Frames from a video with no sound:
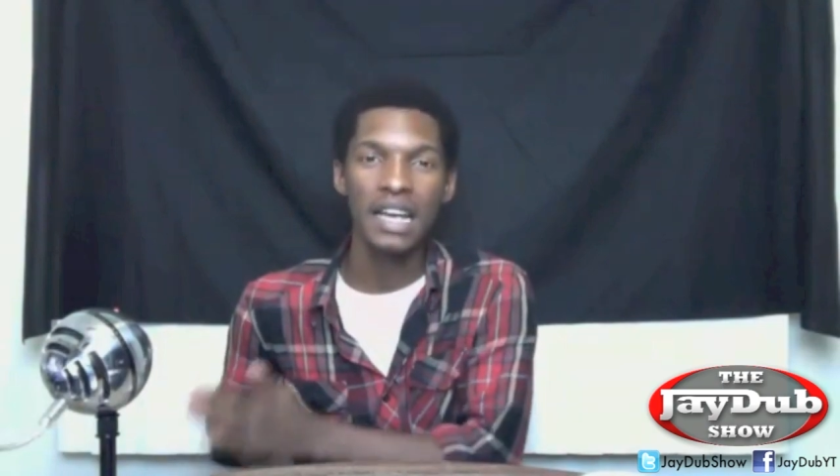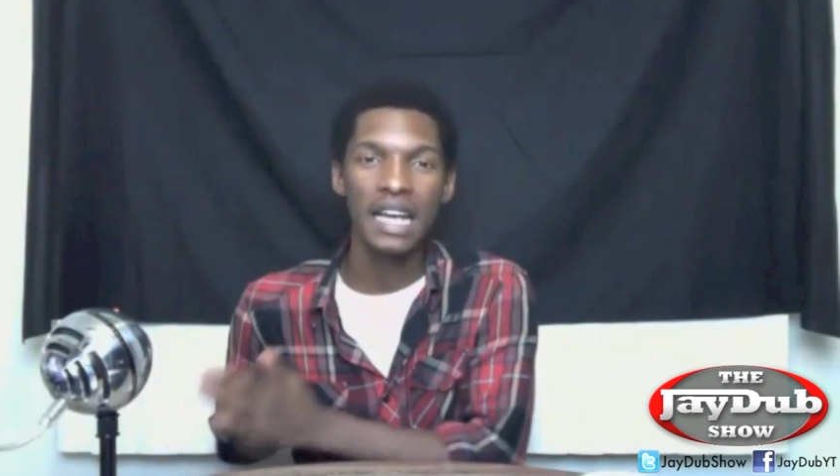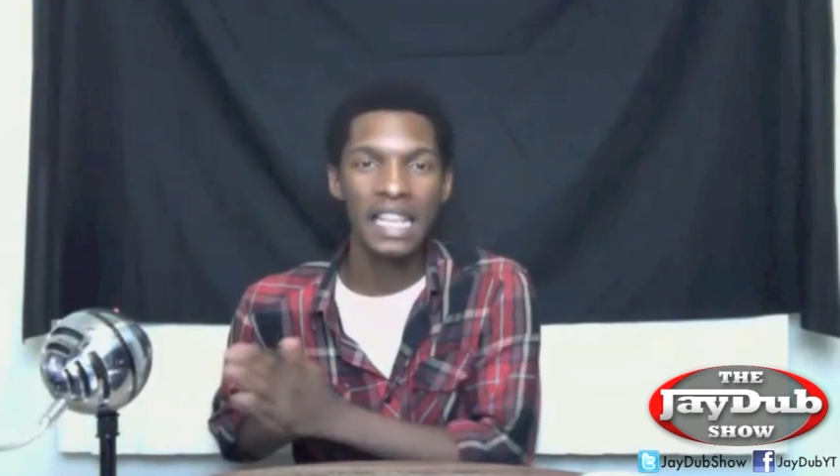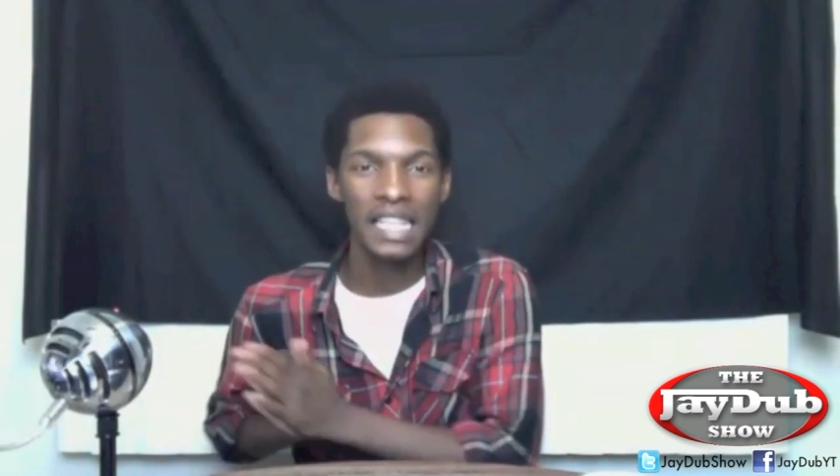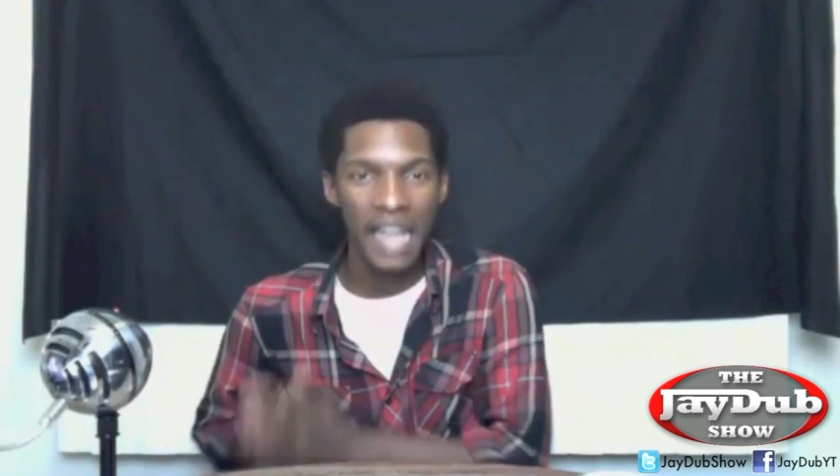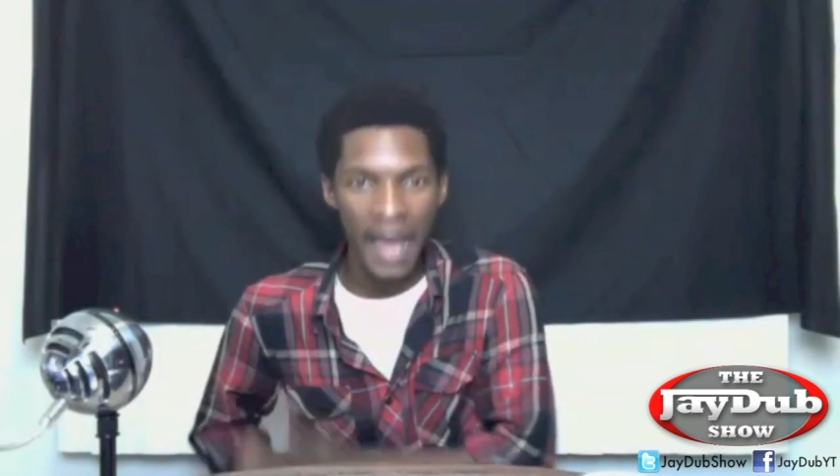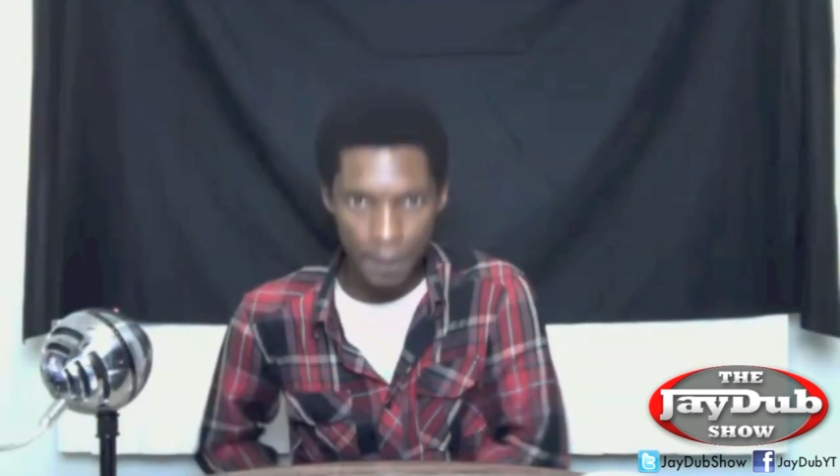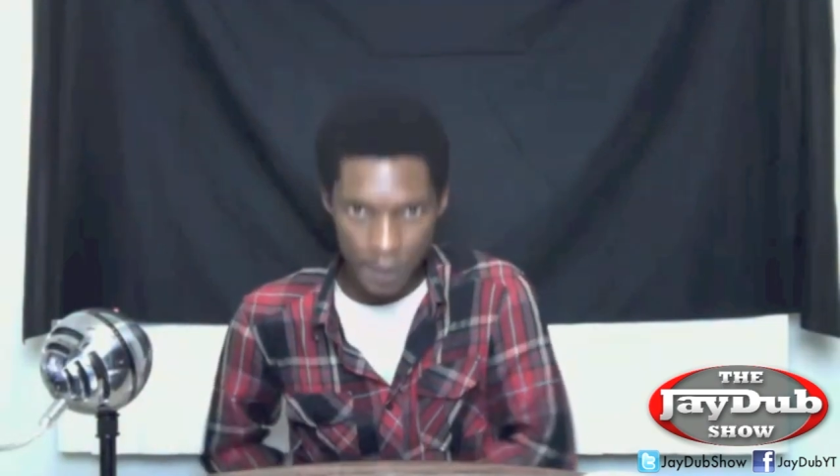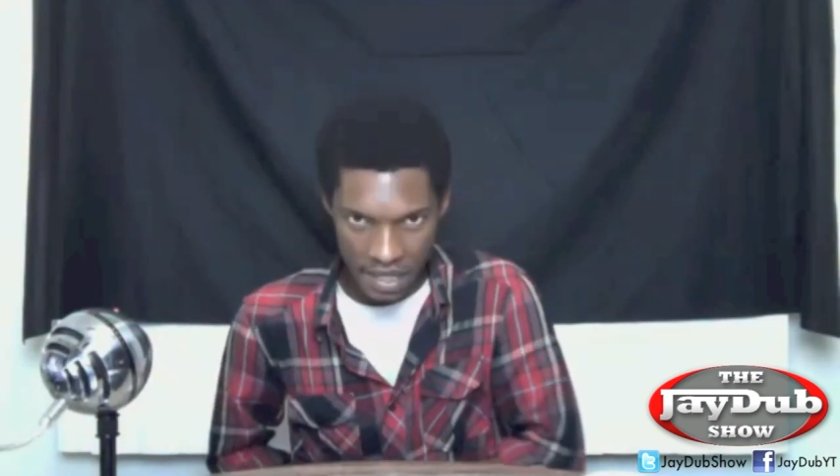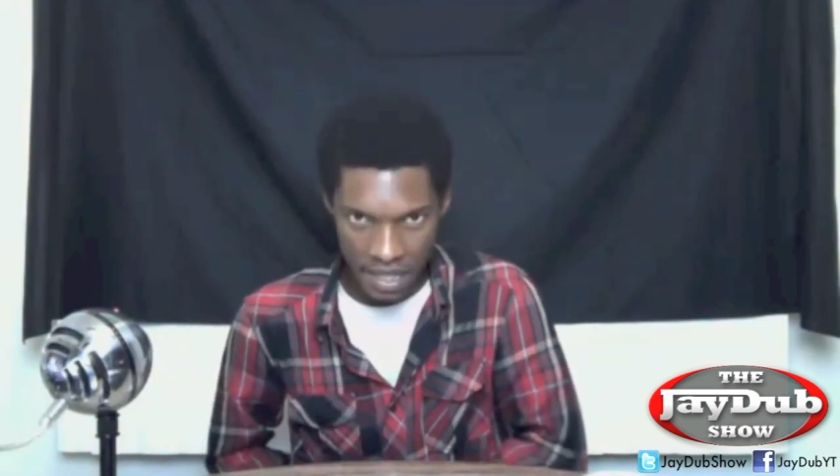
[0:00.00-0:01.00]

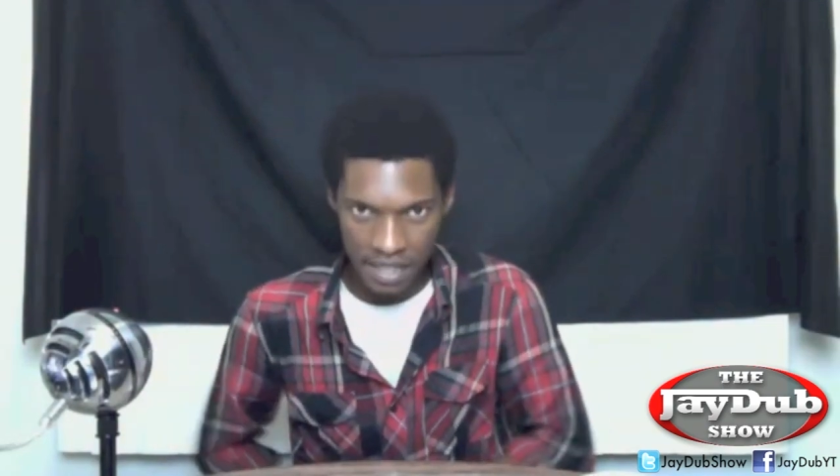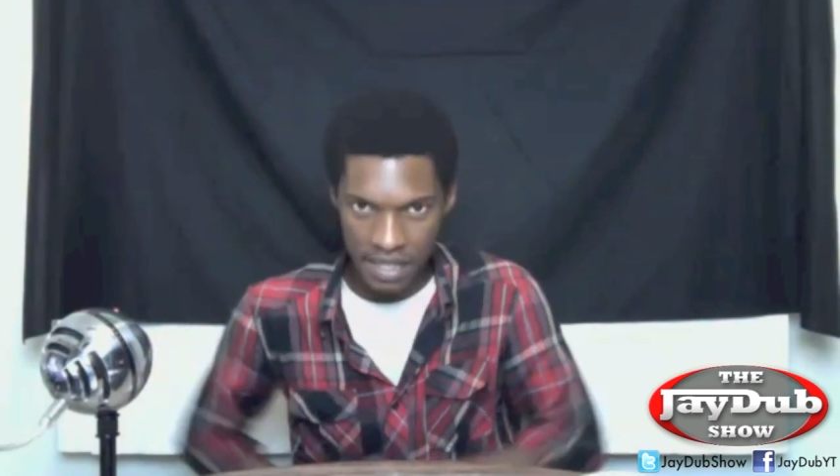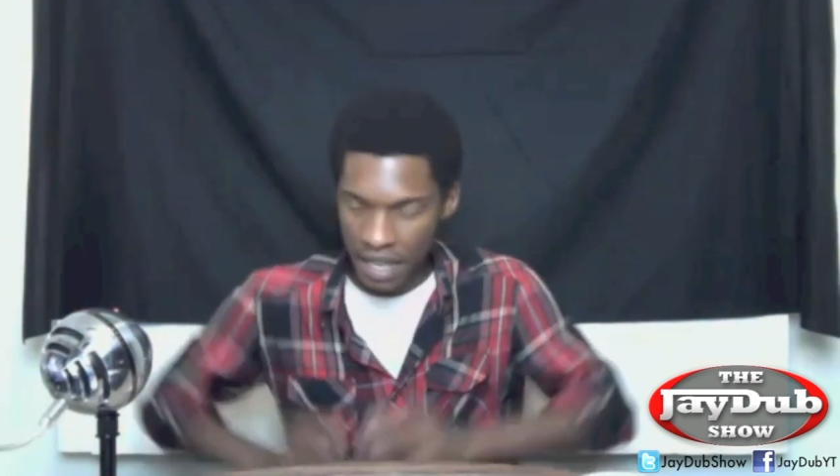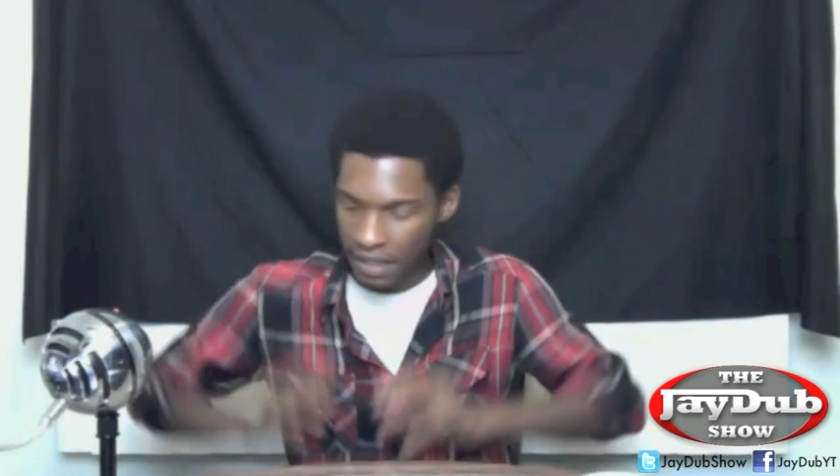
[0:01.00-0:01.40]
collapses.